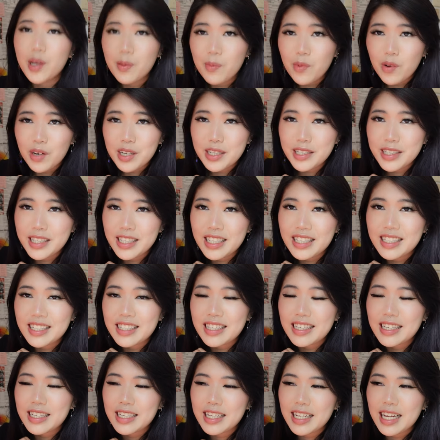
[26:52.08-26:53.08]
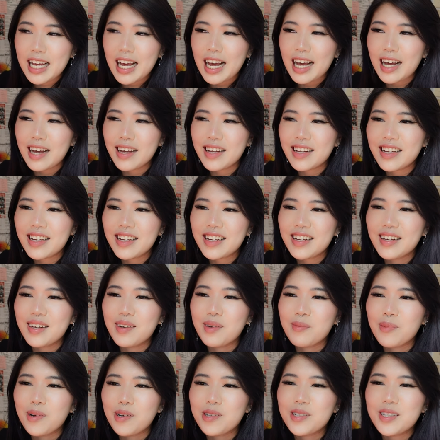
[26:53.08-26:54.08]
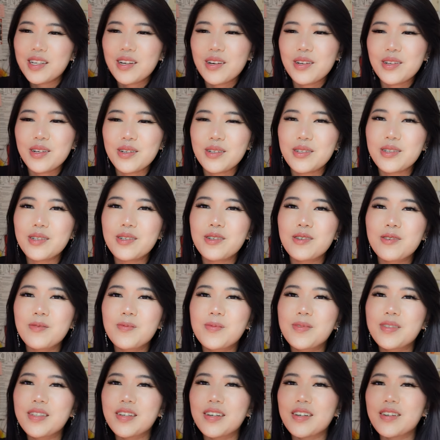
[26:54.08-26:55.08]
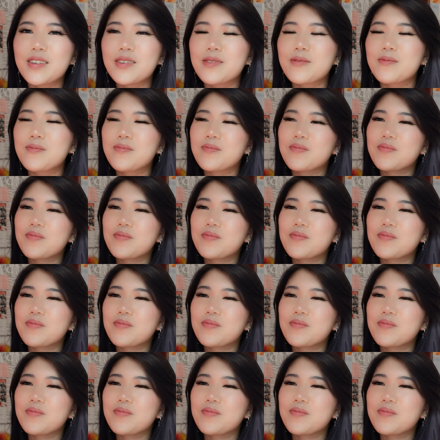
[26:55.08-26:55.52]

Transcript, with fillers: be more consistent at uh, posting on YouTube. So